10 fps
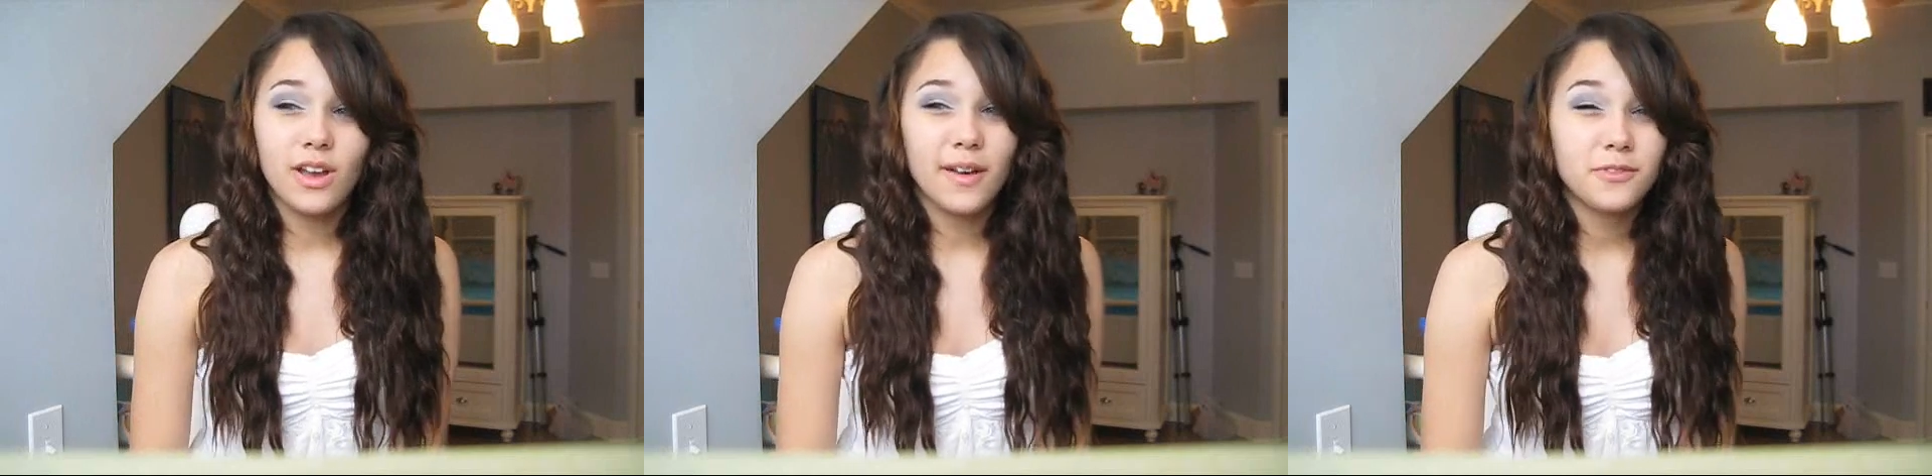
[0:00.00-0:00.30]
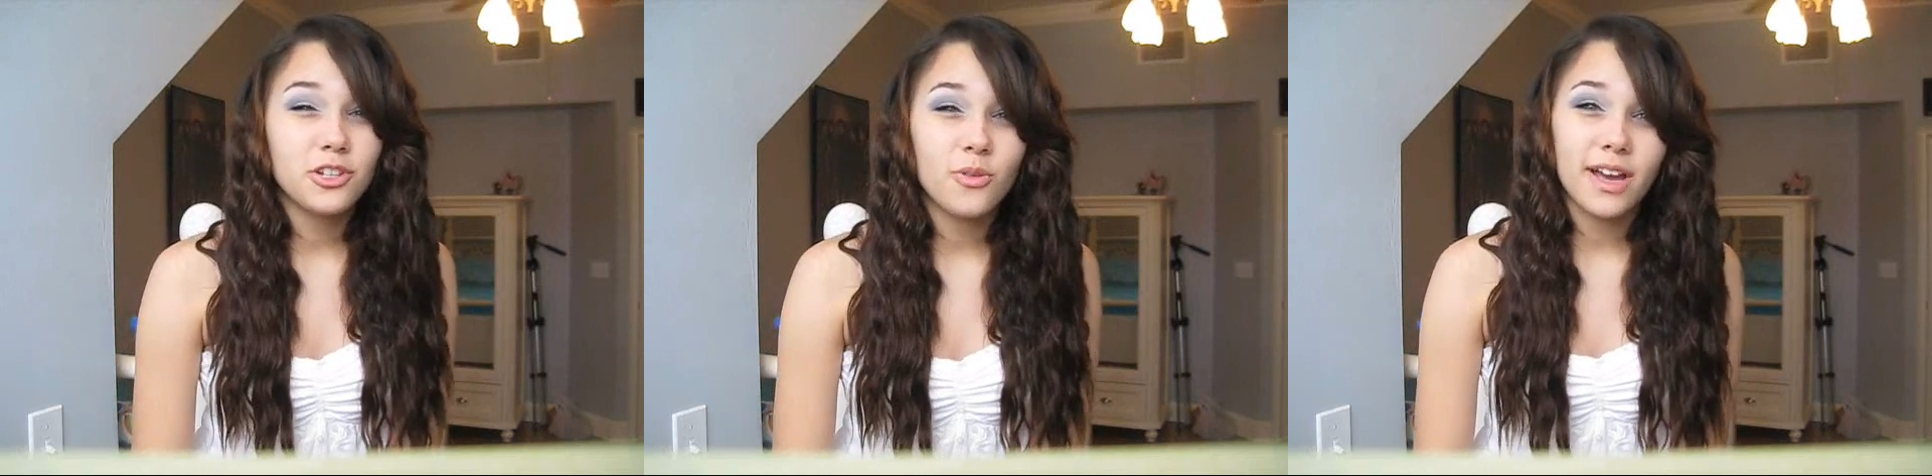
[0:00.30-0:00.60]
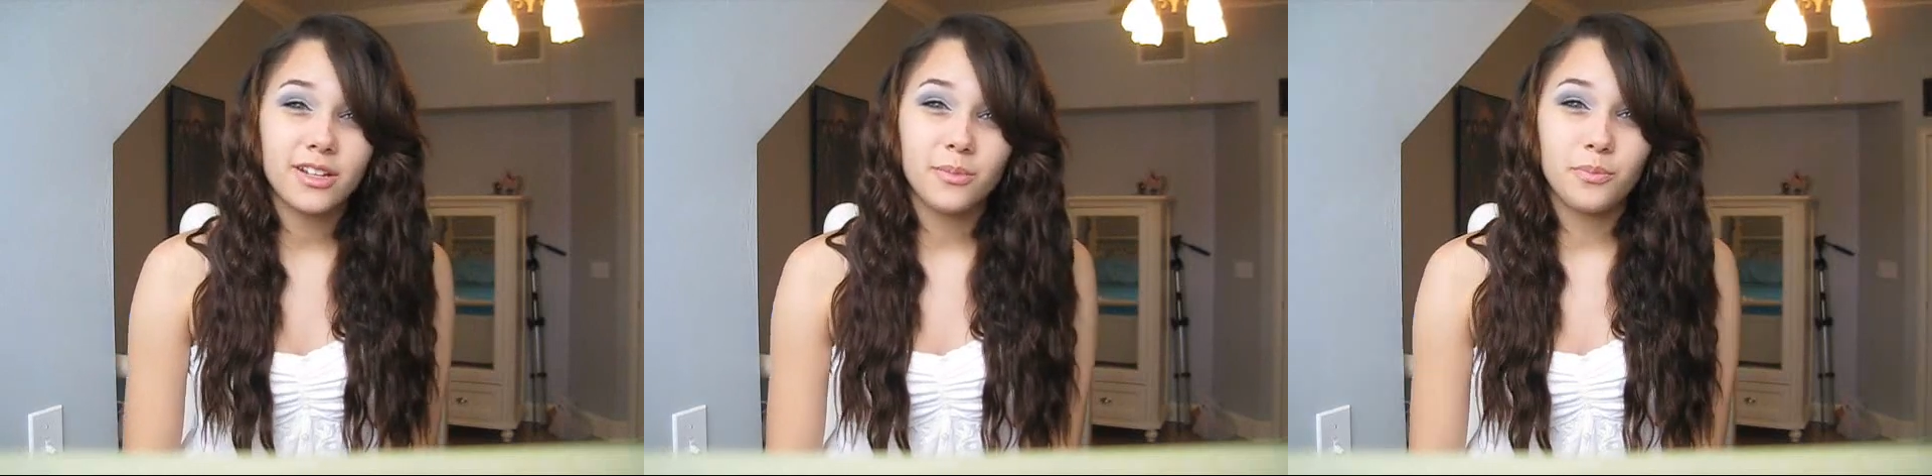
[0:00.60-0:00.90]
have to know
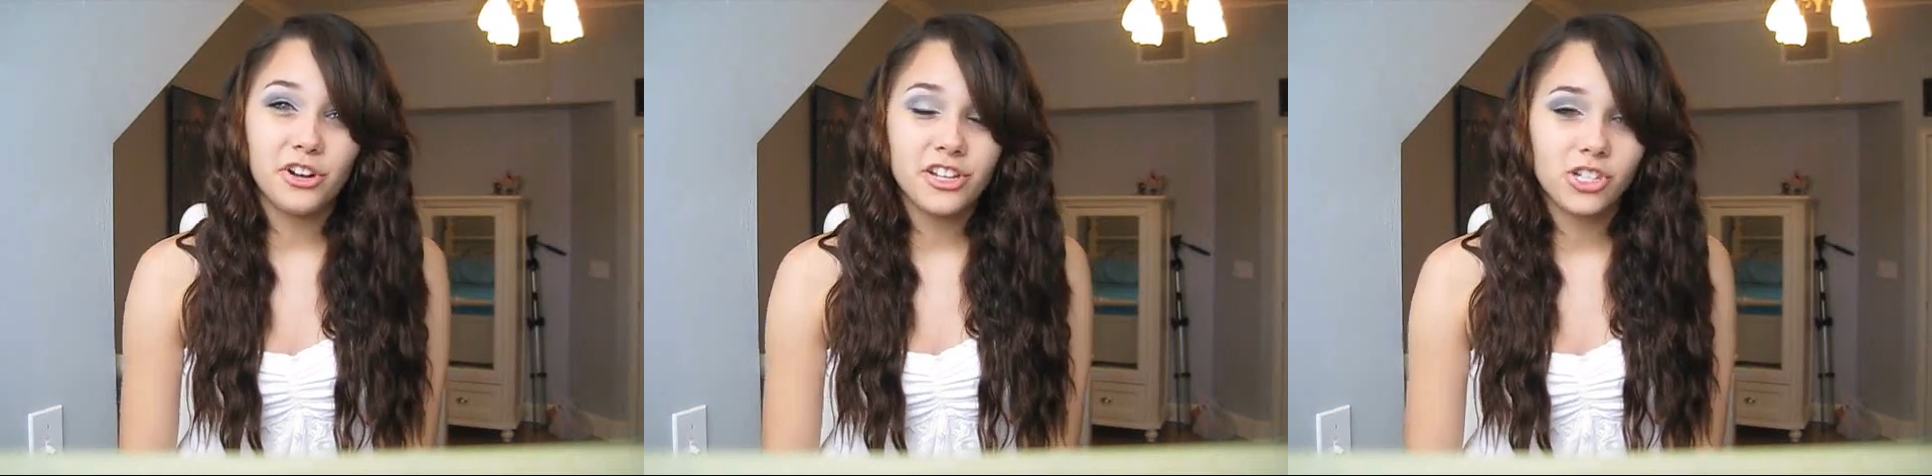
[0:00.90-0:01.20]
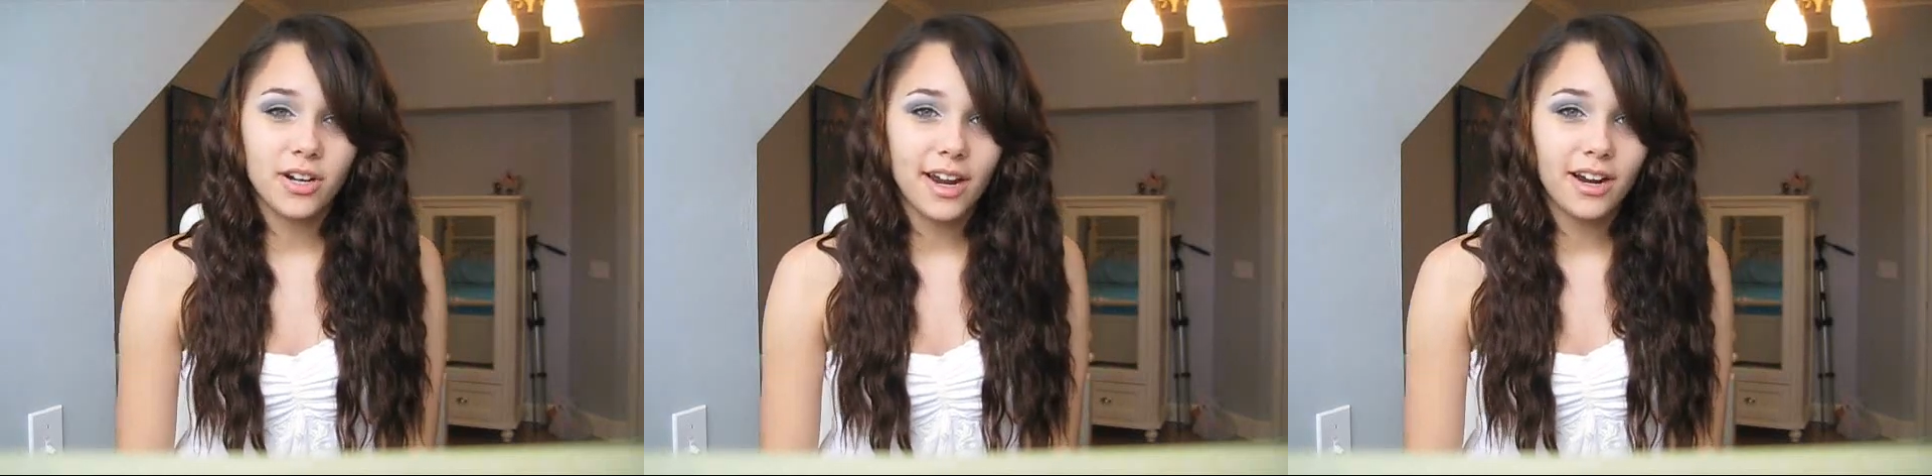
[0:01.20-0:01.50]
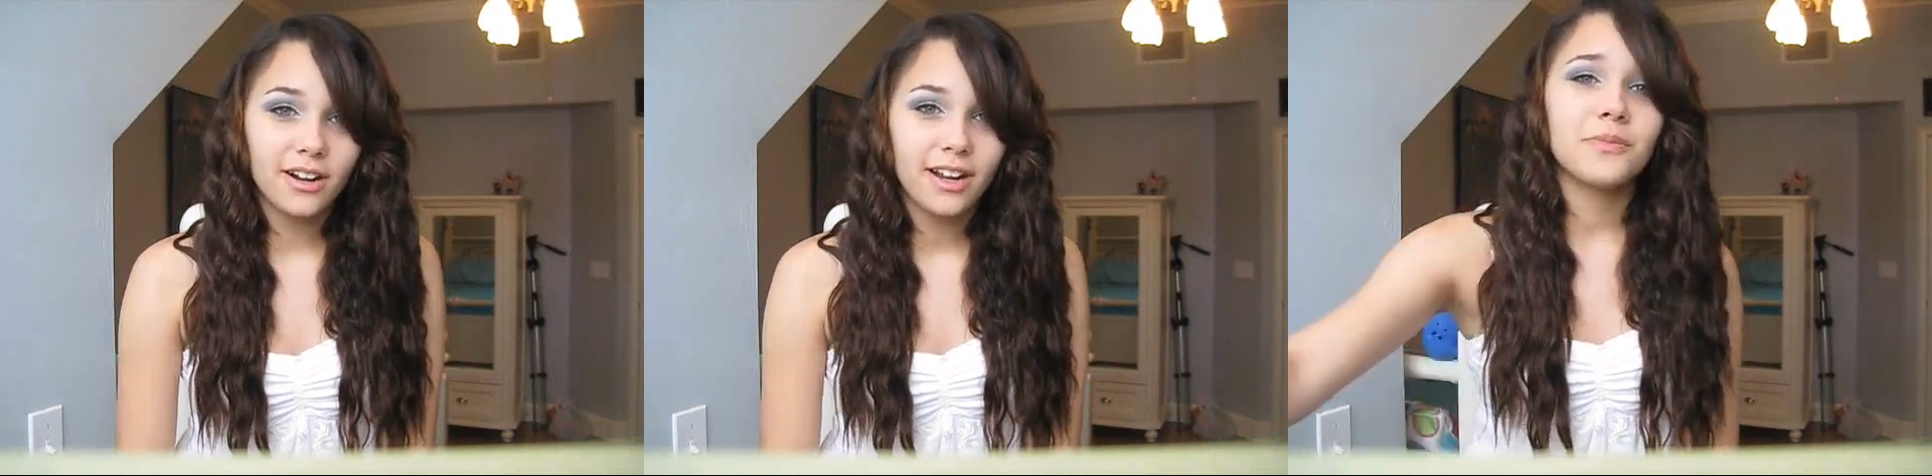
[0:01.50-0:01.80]
how to braid your
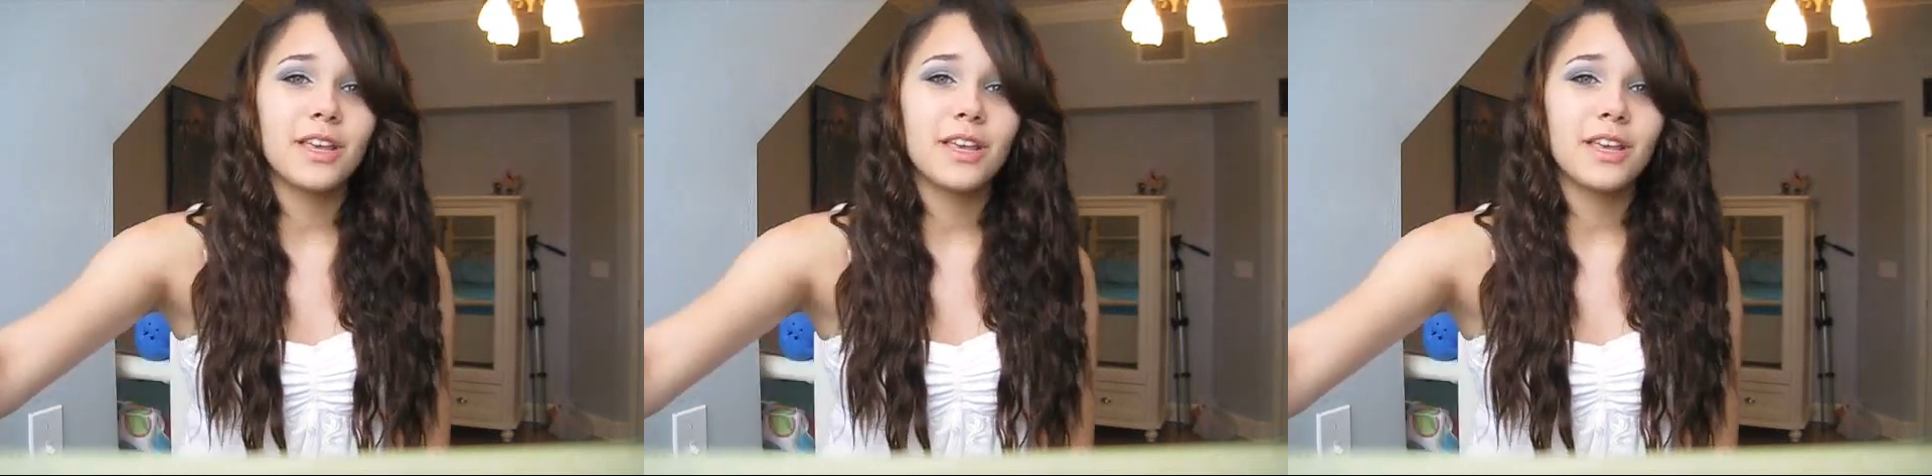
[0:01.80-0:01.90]
hair.